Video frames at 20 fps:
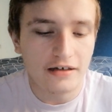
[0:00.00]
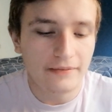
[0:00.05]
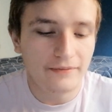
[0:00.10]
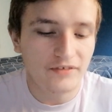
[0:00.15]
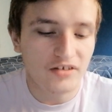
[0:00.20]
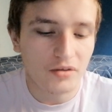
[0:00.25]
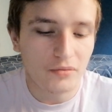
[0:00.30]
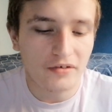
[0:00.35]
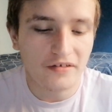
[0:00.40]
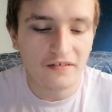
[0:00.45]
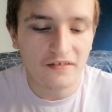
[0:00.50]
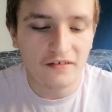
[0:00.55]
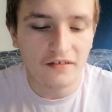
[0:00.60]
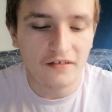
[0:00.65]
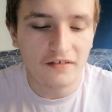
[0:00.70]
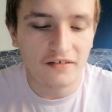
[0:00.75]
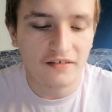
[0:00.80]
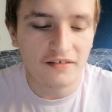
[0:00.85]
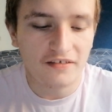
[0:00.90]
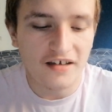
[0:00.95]

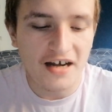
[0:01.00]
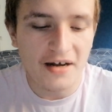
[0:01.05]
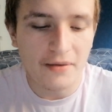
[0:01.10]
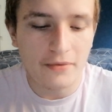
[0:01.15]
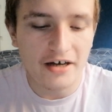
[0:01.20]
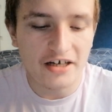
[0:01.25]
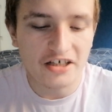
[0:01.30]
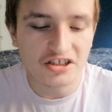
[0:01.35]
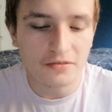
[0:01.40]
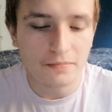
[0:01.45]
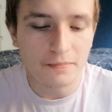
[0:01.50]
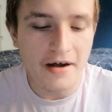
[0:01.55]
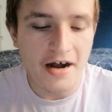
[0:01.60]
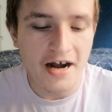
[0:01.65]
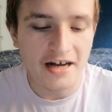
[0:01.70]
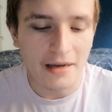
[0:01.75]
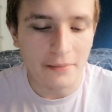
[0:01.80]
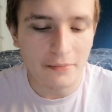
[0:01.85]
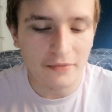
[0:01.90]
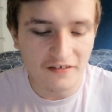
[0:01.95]
influencers decide what I should
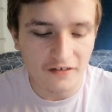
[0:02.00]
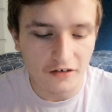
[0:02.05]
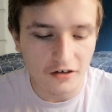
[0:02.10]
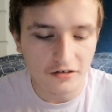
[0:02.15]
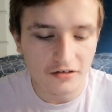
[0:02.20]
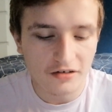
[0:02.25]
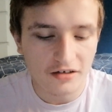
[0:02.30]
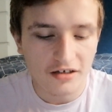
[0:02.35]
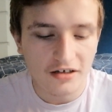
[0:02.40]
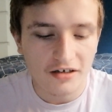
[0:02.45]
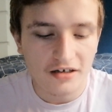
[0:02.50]
buy on Amazon.